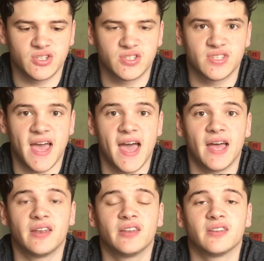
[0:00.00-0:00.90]

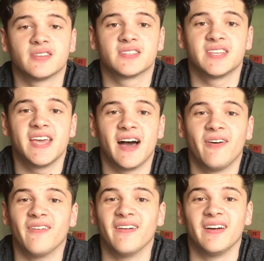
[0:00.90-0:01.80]
sad to see
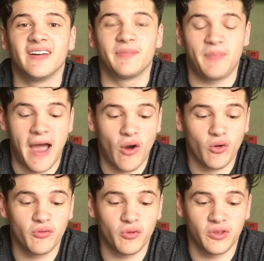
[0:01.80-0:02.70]
how
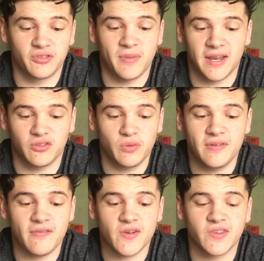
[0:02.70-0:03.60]
powerful this man is. We've
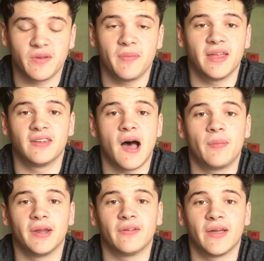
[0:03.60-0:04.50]
never seen a man
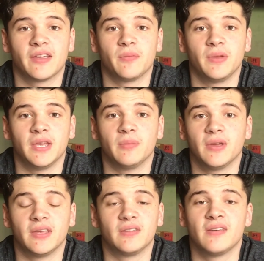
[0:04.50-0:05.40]
dominate like Khabib,
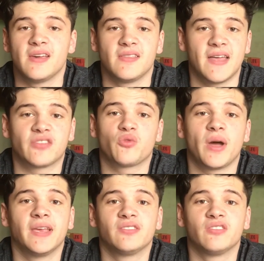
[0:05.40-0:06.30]
and that's
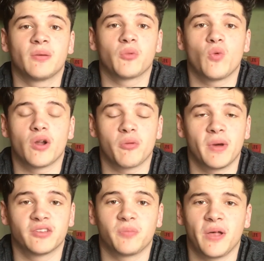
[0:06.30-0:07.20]
why he's number 1 on
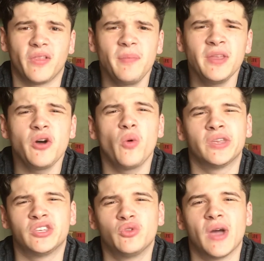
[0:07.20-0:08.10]
my spot. Let me know
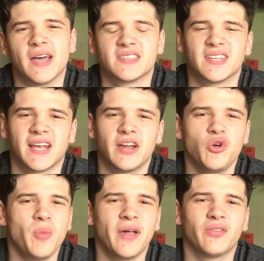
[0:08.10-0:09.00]
what you guys think. I
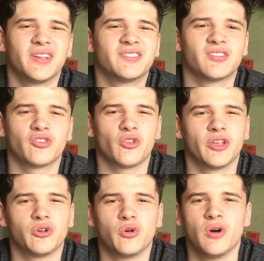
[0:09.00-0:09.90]
know my list is a
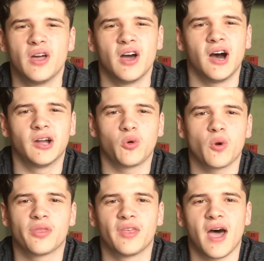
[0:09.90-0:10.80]
little
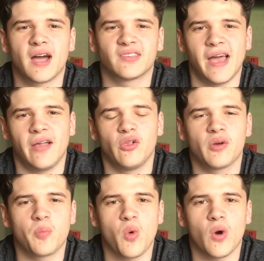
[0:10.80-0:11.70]
unorthodox. I
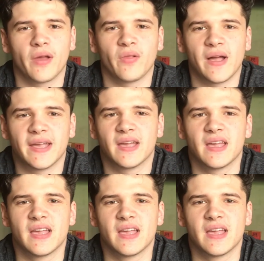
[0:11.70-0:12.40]
look more at, like,